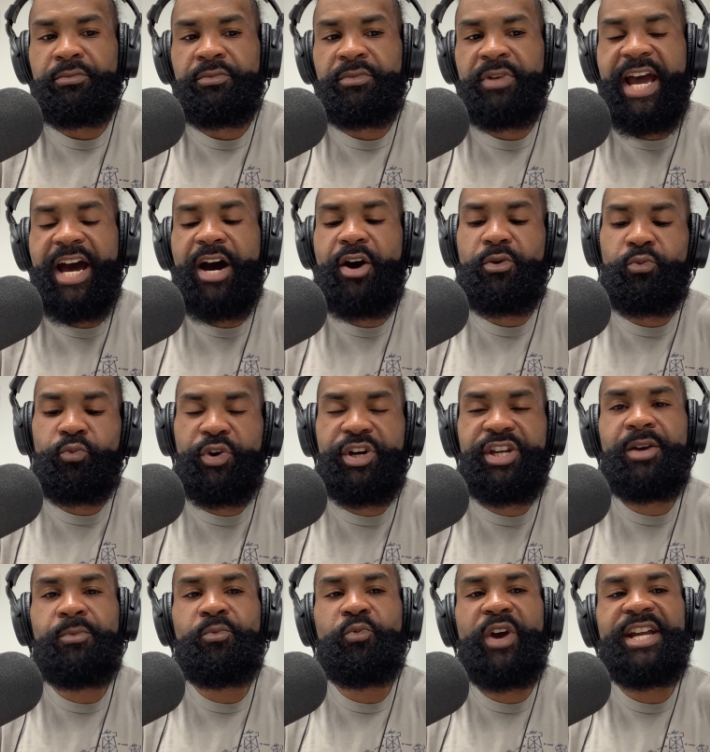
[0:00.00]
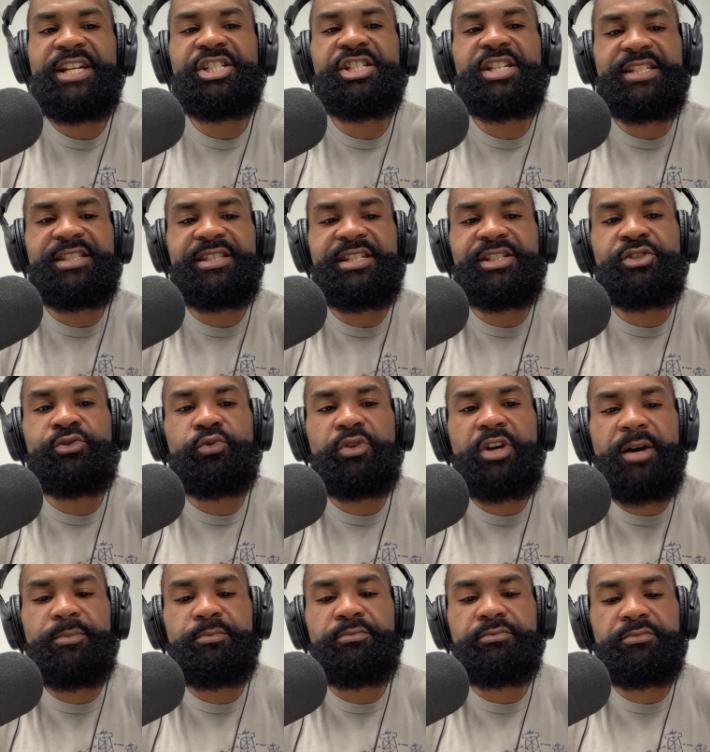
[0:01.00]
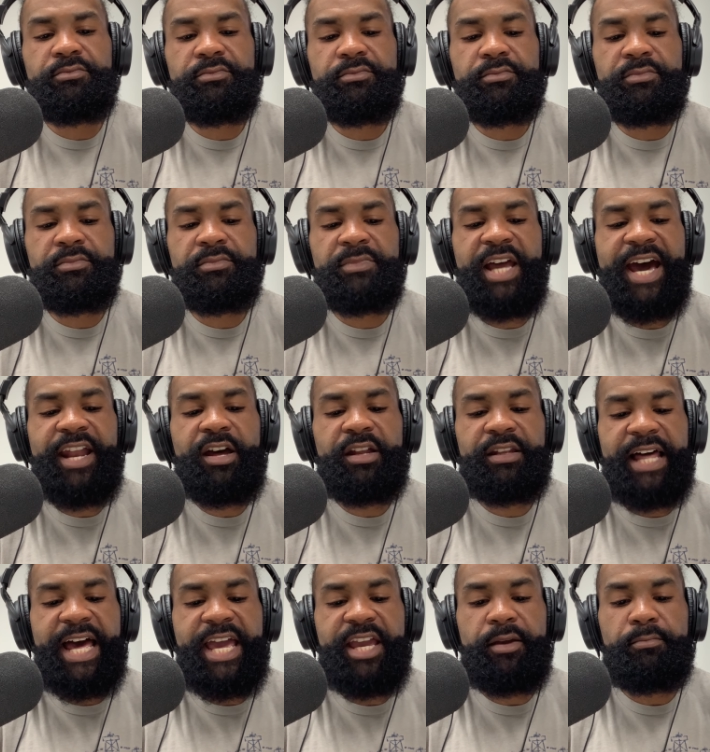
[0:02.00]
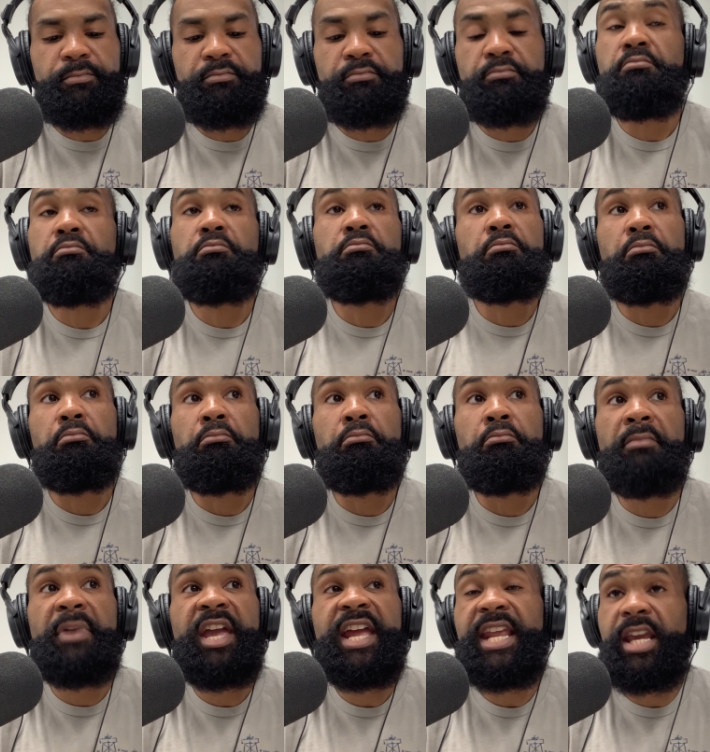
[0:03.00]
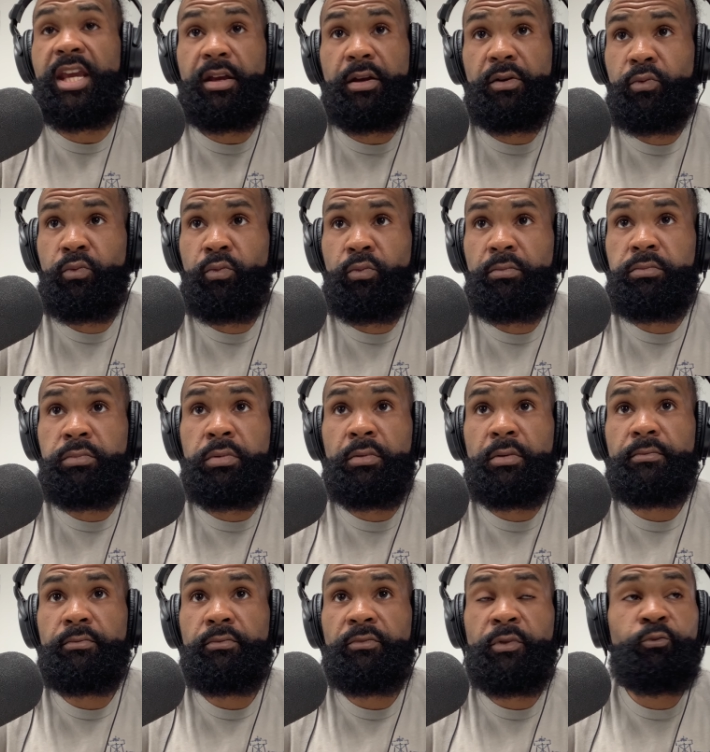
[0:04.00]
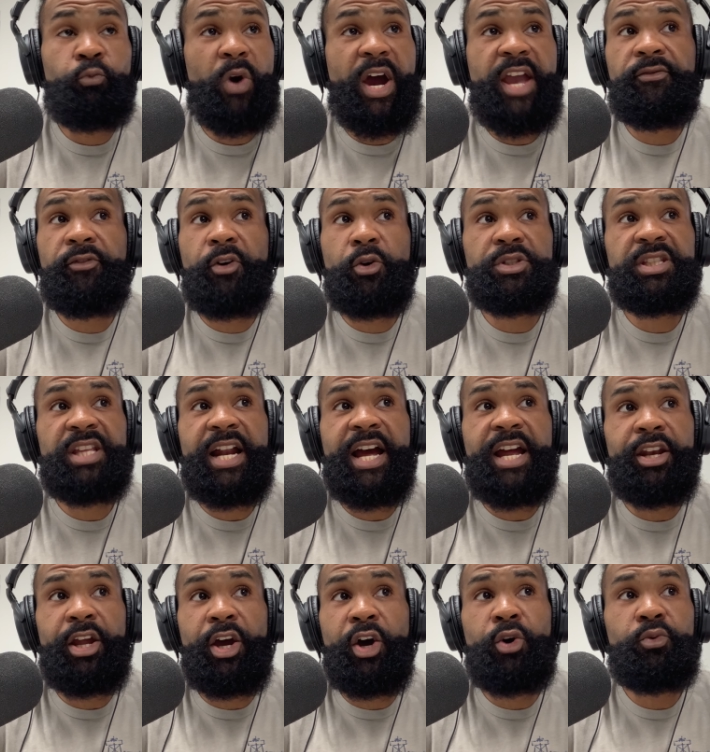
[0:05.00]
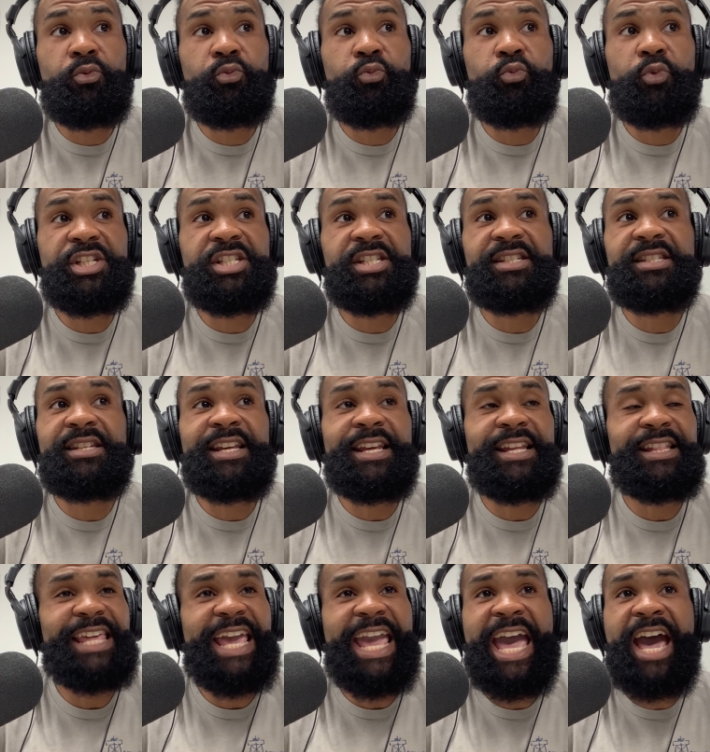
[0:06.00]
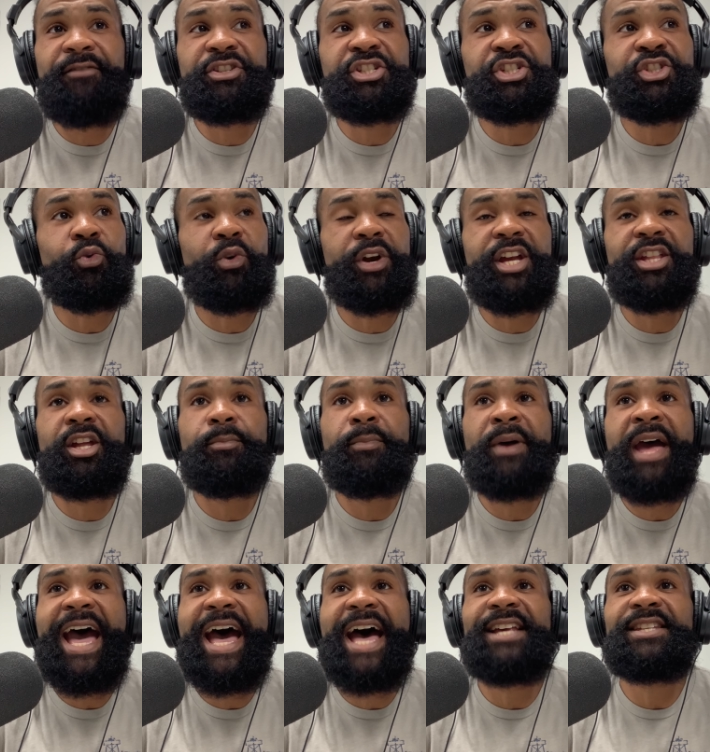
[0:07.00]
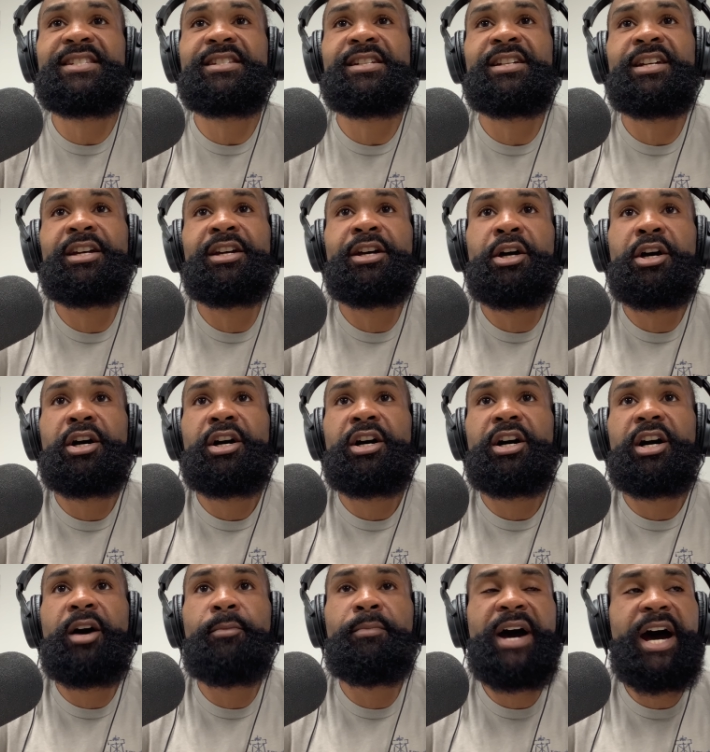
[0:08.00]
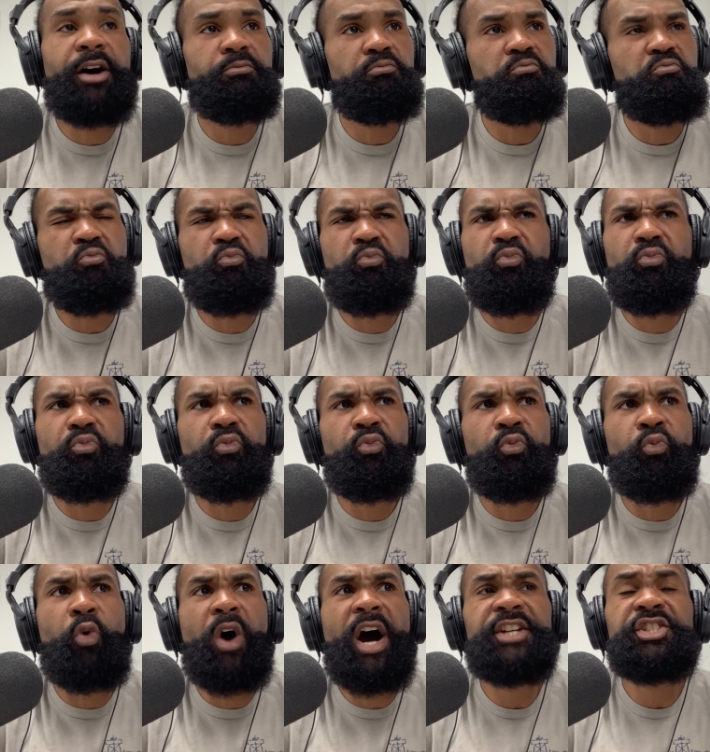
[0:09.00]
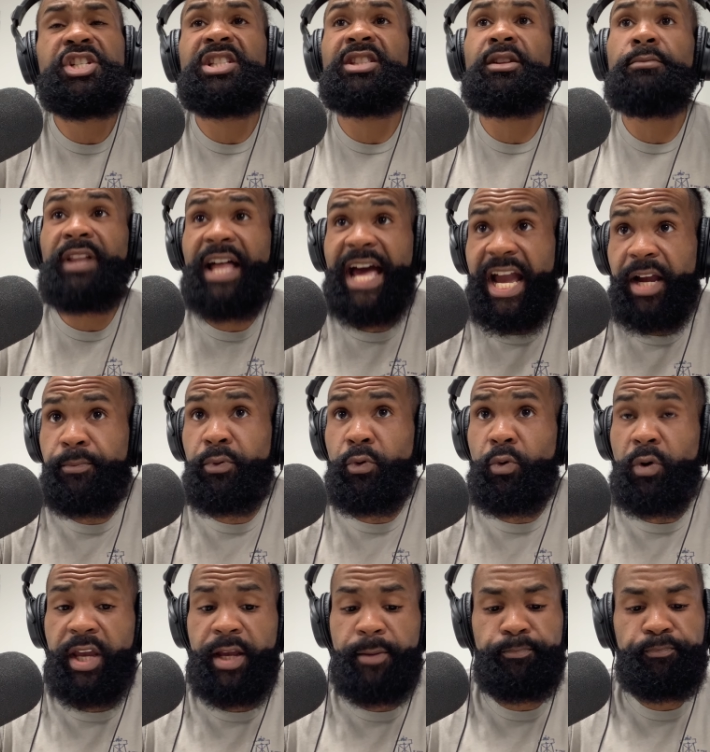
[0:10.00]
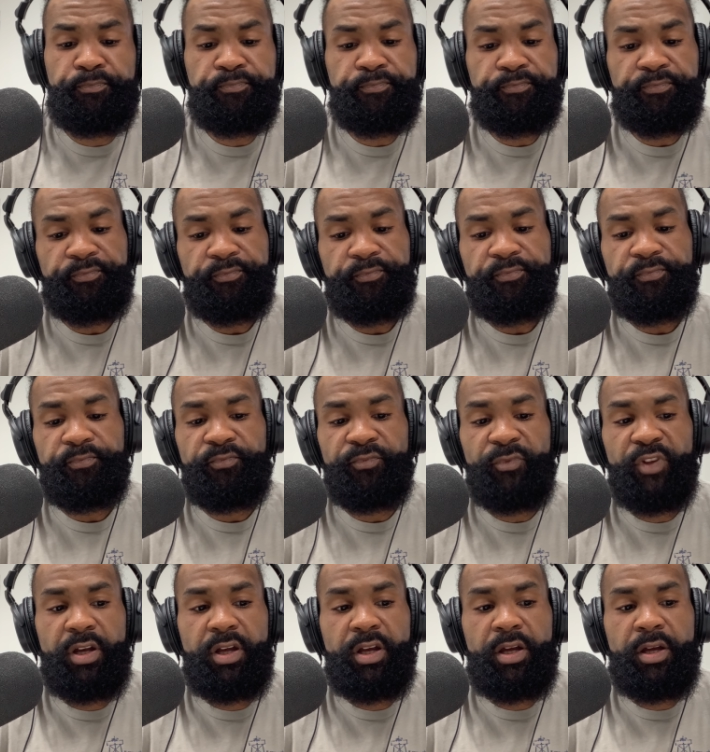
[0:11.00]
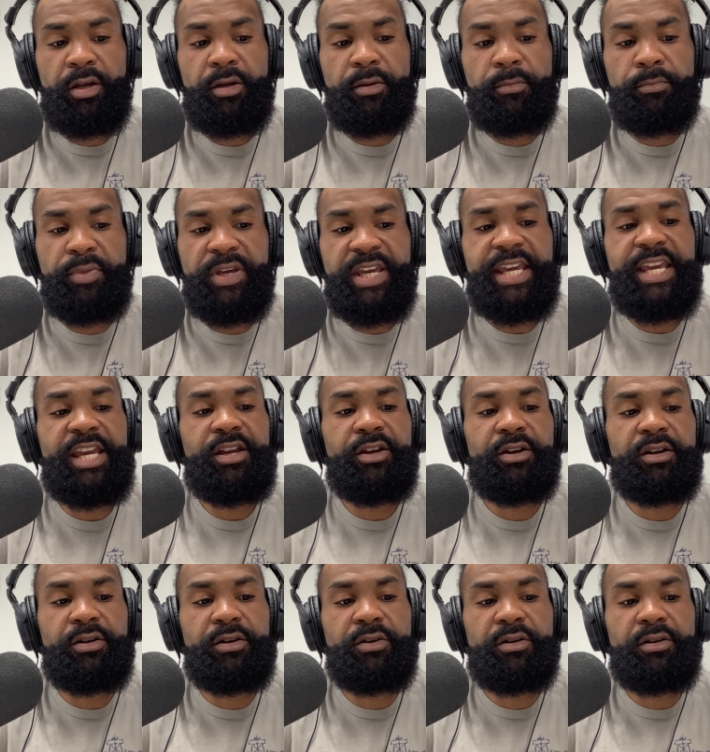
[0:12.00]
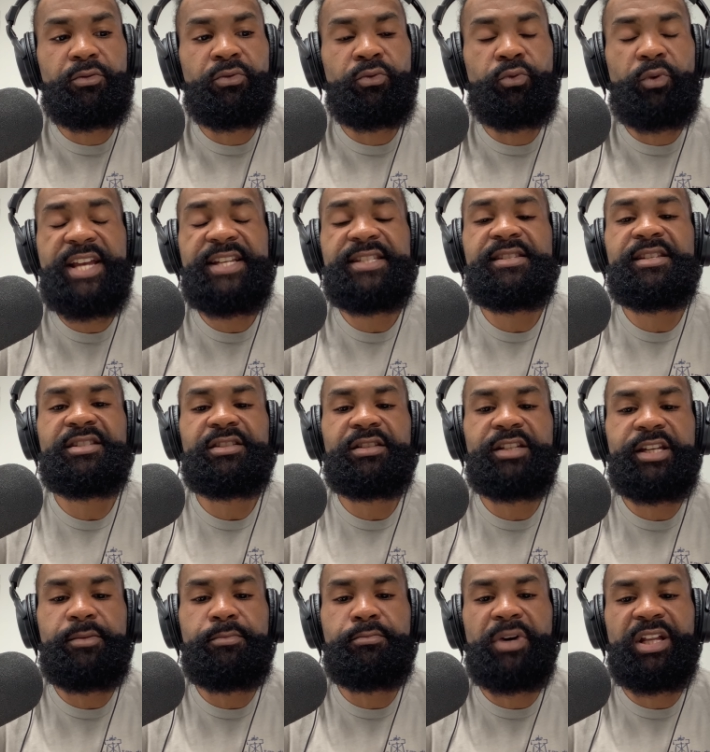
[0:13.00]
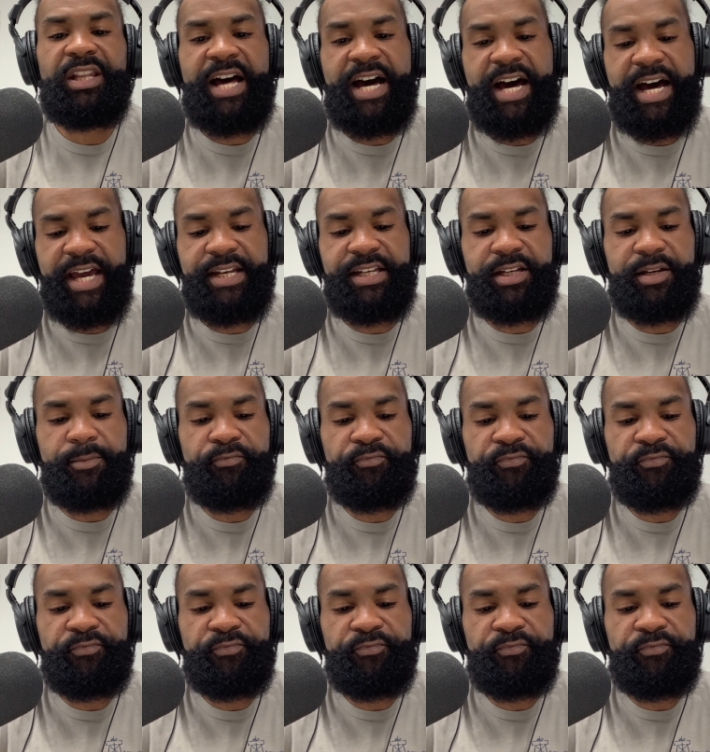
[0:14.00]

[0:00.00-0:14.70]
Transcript: Now, William Wayne Justice grew up not unlike many white folks that I know, which is that they have a story in their past about watching the black boy be racistly maligned.